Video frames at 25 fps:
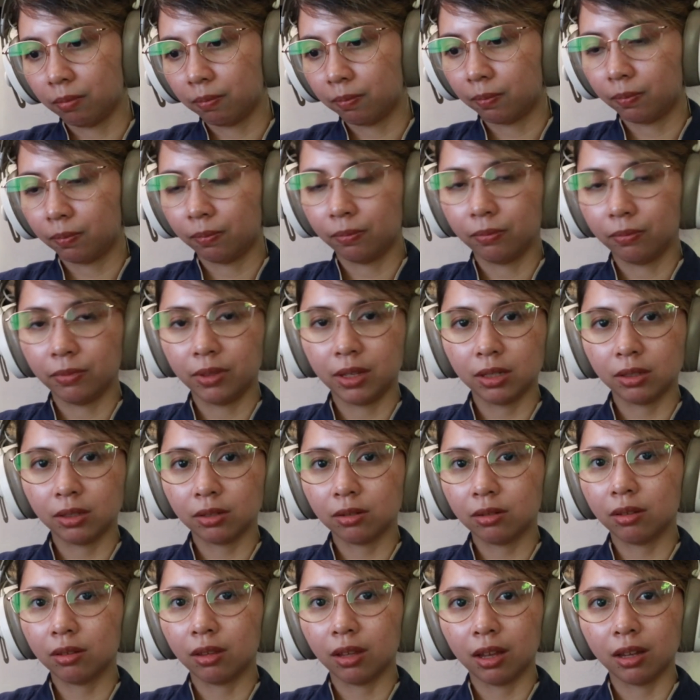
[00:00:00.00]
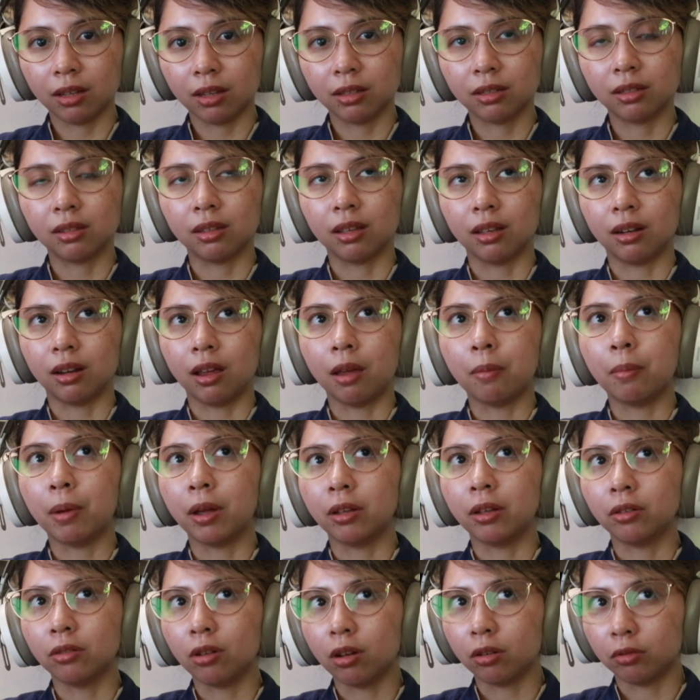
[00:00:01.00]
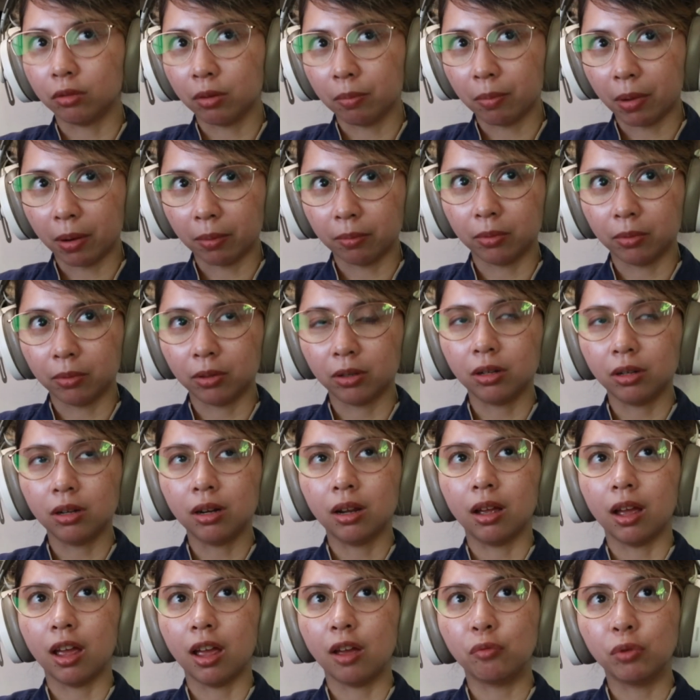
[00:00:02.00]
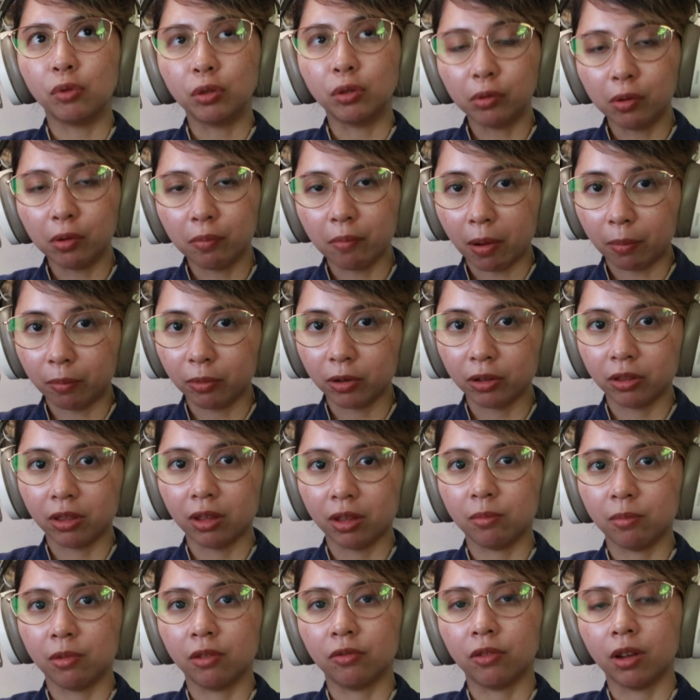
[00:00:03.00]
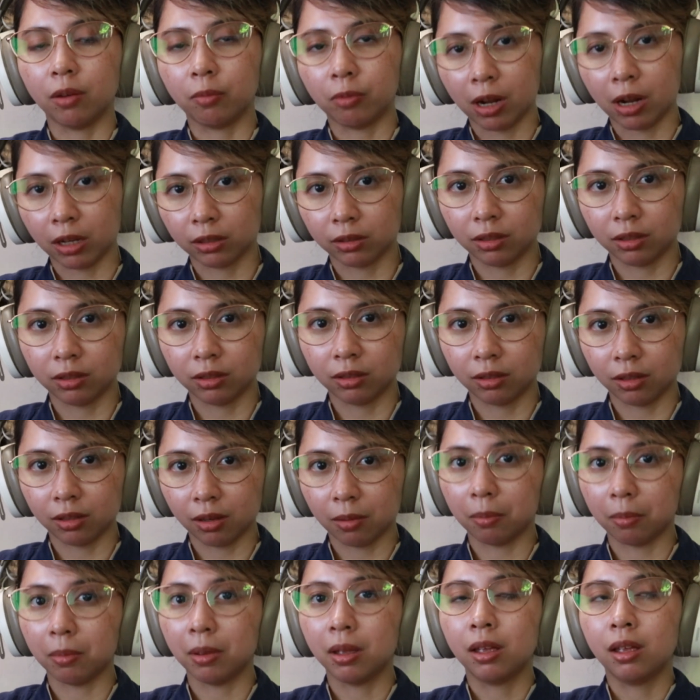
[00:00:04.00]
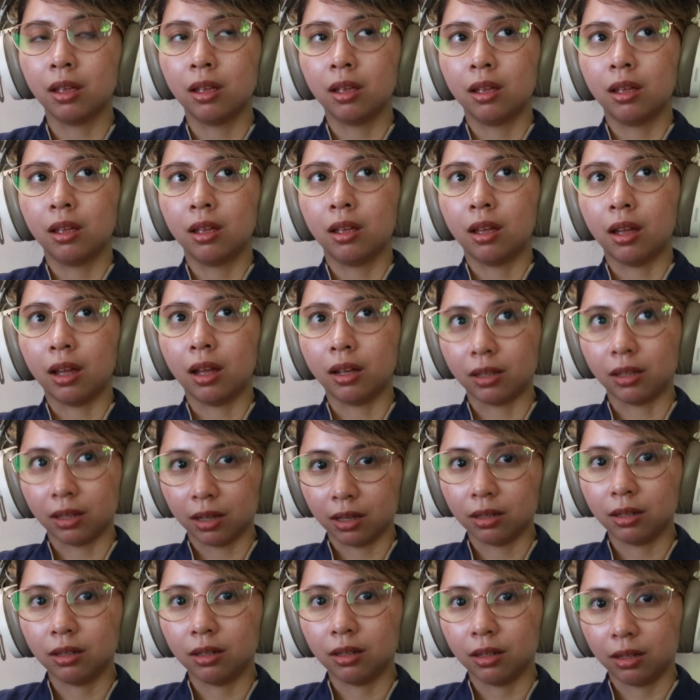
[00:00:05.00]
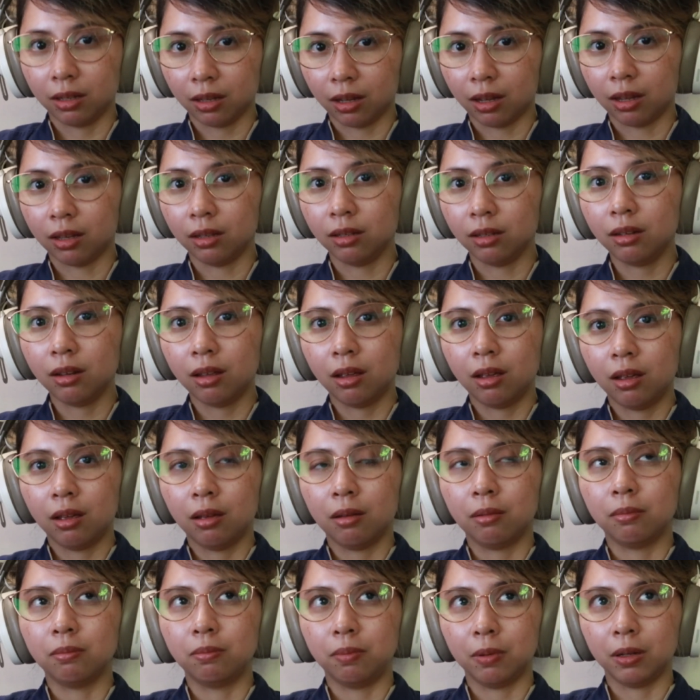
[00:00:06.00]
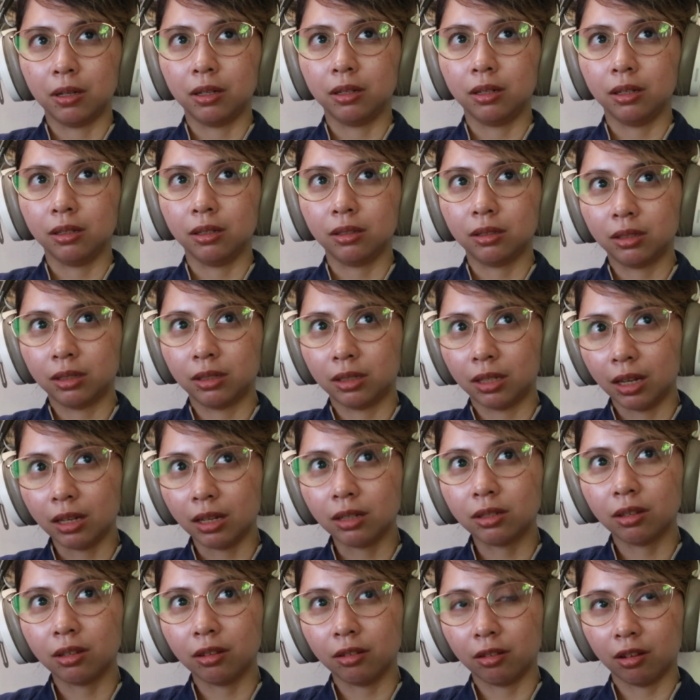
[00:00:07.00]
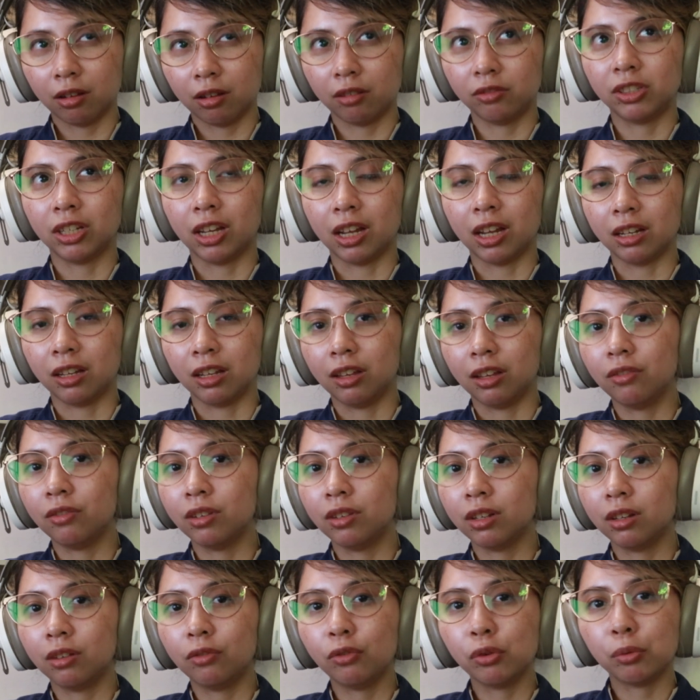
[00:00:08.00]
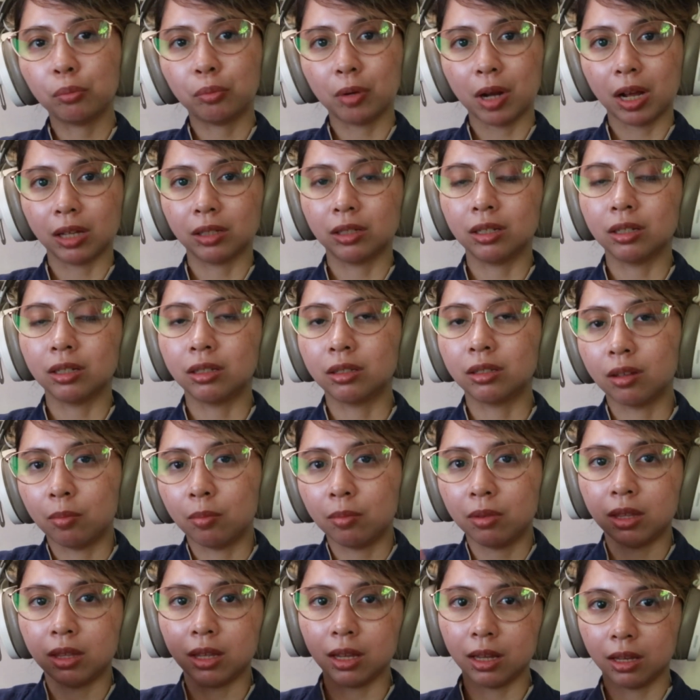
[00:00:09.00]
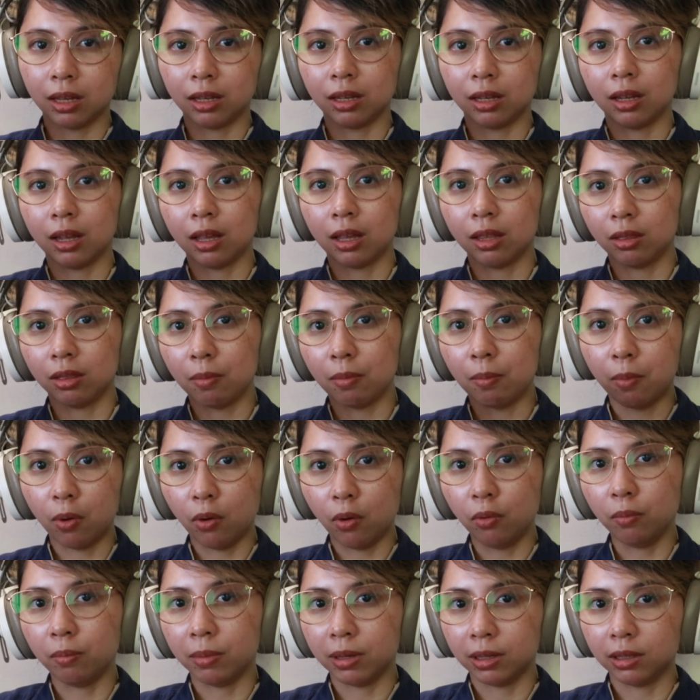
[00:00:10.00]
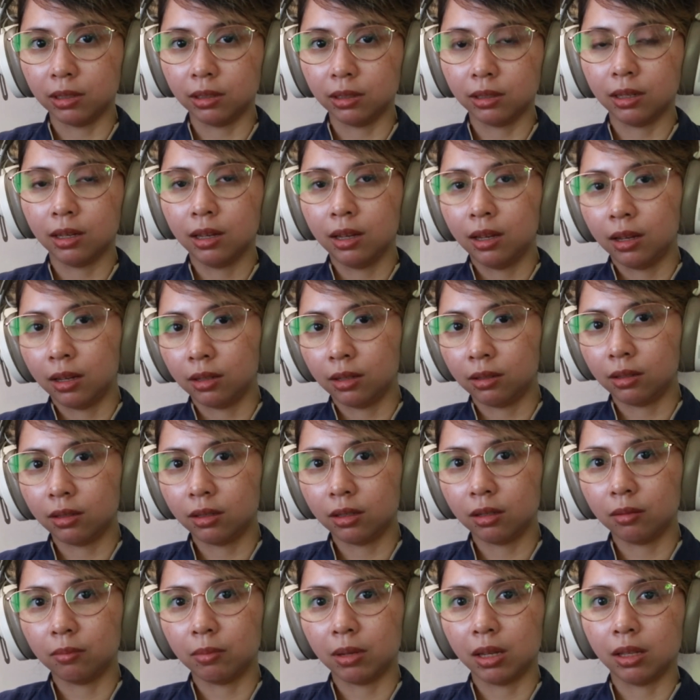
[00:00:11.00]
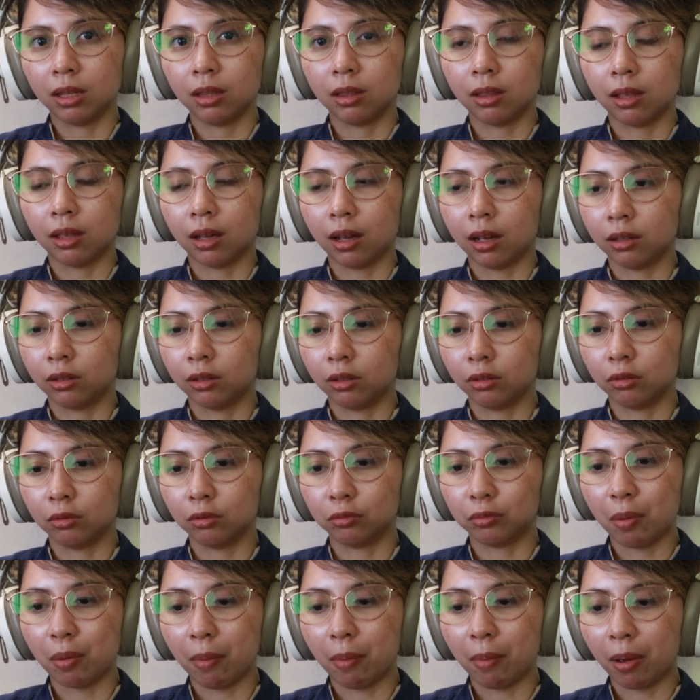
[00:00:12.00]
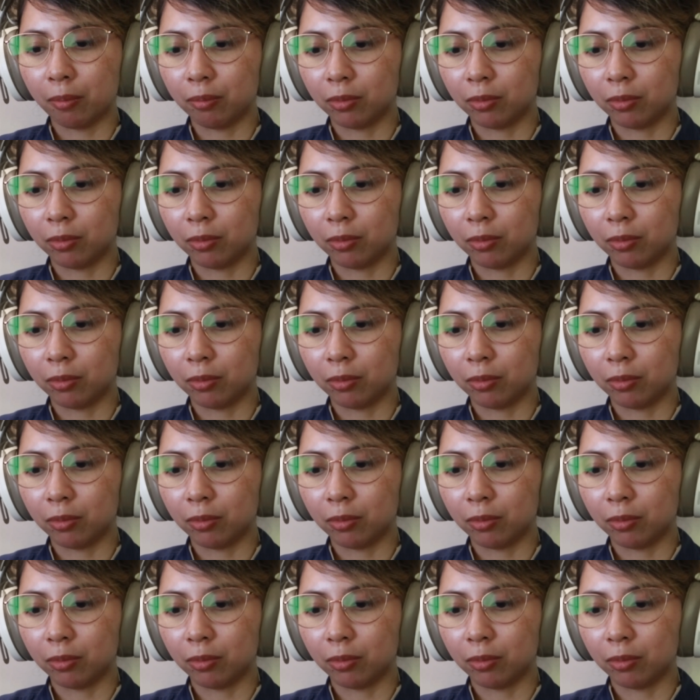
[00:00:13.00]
these are things that I might not remember. I will remember them if I practice them again and again, but it takes a lot of time. Even if you practice something in the moment, it doesn't mean that you'll remember